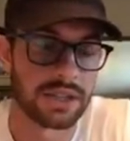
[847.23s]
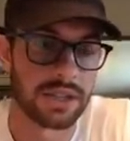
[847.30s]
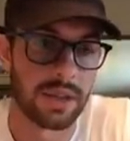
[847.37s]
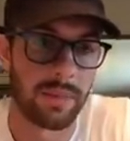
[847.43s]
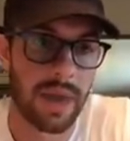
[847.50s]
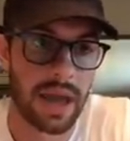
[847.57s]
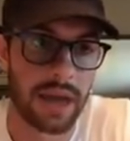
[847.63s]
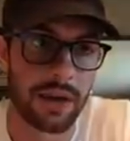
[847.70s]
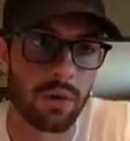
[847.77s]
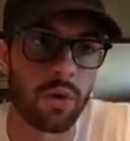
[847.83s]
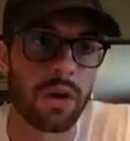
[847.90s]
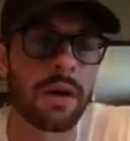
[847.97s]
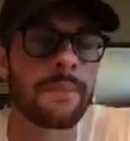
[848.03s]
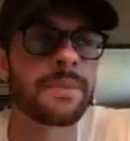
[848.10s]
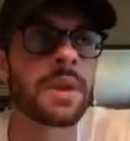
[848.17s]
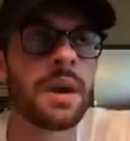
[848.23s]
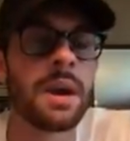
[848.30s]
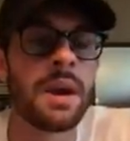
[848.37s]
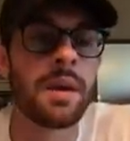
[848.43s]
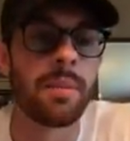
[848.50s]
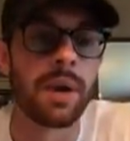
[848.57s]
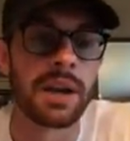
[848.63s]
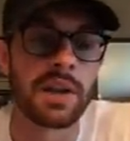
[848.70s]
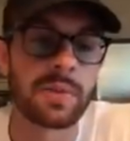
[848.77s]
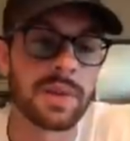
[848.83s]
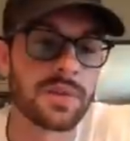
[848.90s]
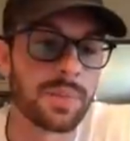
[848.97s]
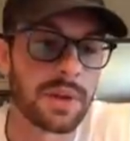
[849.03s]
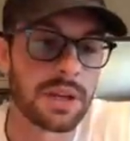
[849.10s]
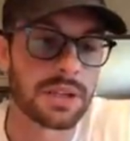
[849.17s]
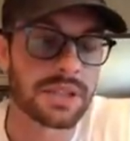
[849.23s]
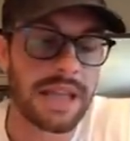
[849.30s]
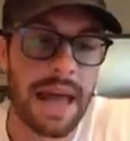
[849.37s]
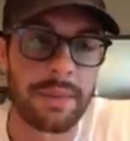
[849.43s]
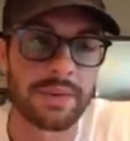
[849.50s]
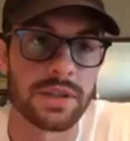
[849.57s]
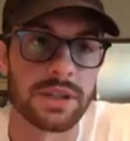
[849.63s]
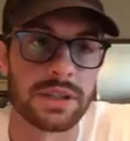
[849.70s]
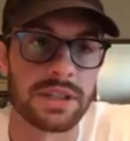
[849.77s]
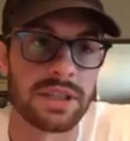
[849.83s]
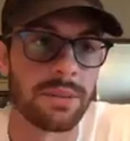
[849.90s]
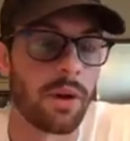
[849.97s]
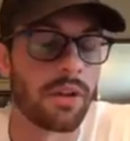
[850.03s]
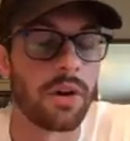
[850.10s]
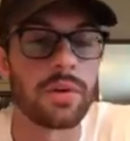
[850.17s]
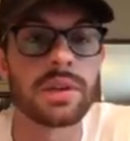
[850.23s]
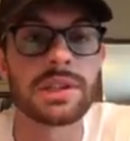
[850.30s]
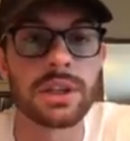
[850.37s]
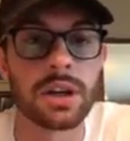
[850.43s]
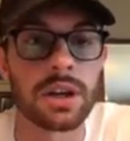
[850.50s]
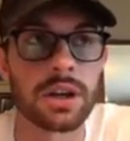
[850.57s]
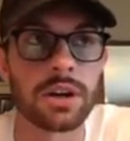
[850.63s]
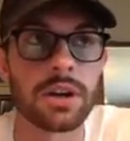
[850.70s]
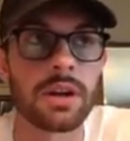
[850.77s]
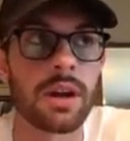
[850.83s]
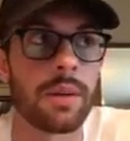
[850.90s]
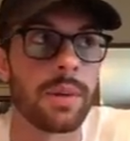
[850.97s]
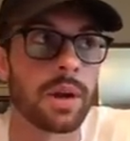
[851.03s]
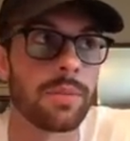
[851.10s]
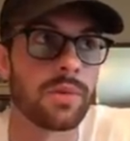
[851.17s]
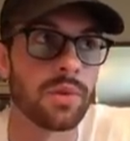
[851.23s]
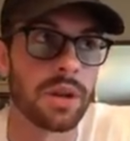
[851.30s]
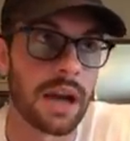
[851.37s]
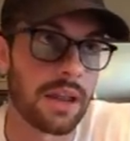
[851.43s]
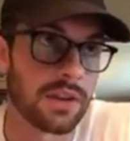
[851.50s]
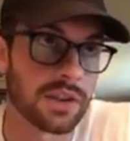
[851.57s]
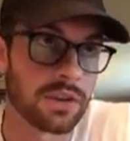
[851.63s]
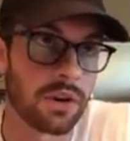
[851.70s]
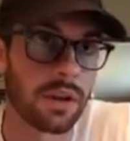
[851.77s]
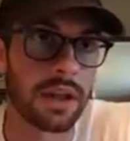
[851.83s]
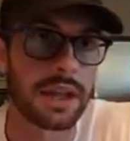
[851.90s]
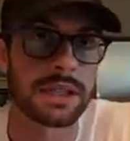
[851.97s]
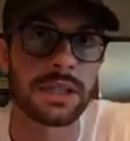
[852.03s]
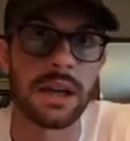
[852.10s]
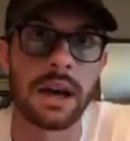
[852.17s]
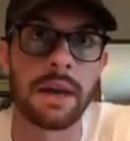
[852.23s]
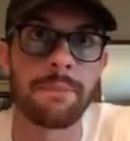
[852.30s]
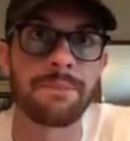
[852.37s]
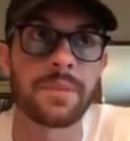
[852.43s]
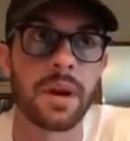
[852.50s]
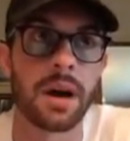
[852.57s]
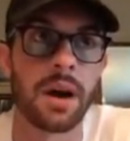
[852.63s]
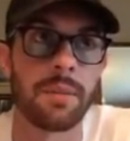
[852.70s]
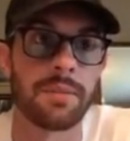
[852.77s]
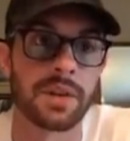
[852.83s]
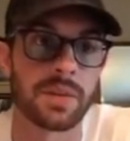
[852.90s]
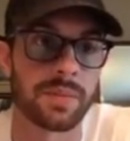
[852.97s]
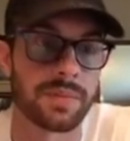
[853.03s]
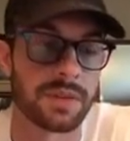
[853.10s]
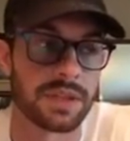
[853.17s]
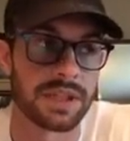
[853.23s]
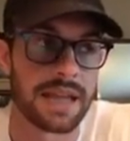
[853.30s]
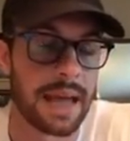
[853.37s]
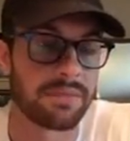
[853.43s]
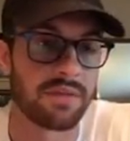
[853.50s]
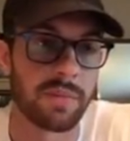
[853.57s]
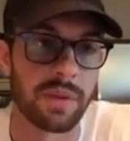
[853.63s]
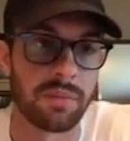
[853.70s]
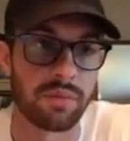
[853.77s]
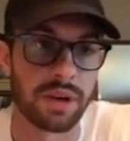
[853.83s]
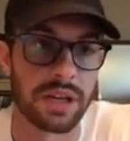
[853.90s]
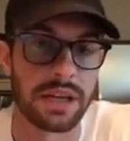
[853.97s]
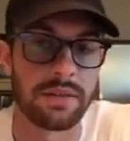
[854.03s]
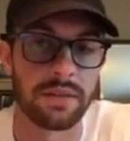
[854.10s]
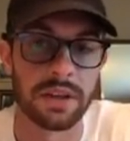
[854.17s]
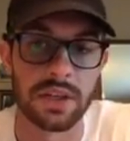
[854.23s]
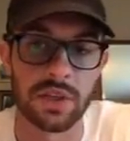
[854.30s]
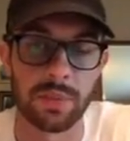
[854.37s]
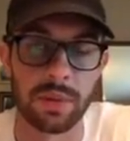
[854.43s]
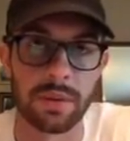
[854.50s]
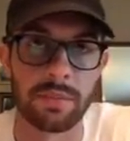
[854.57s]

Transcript: in the pecking order. But he's been splitting snaps in this team. Although he's looked good, Ameer Abdullah got the start last time. The snaps have been pretty evenly split